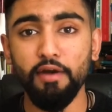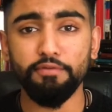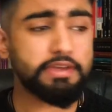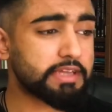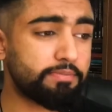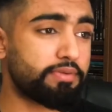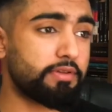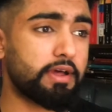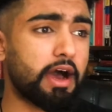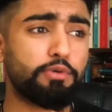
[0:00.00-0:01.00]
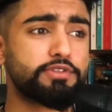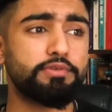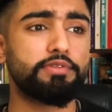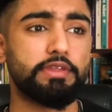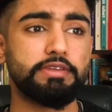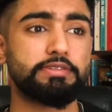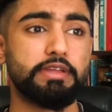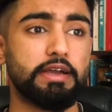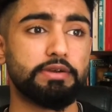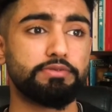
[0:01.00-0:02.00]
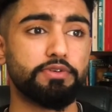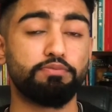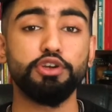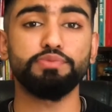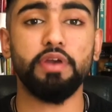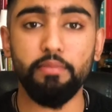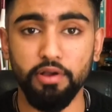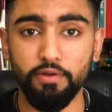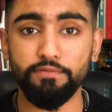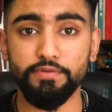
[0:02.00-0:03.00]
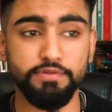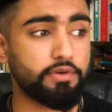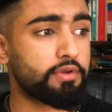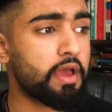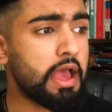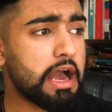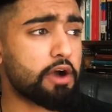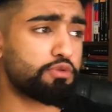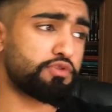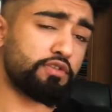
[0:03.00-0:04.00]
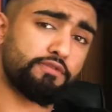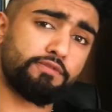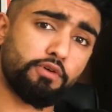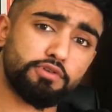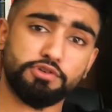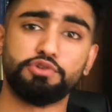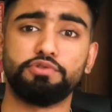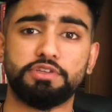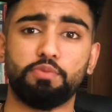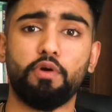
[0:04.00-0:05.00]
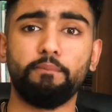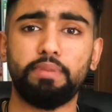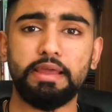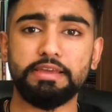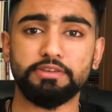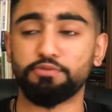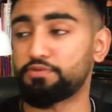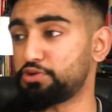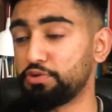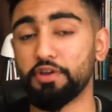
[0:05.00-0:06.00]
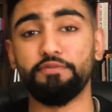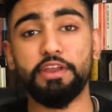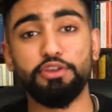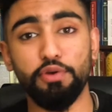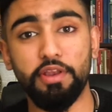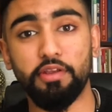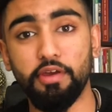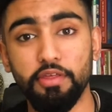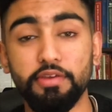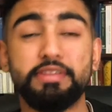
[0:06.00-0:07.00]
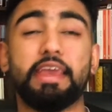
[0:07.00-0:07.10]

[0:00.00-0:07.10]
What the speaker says: For example, I was doing things that sort of pushed me out of my comfort zone. I was doing photo shoots in one place, I was shooting a video in another,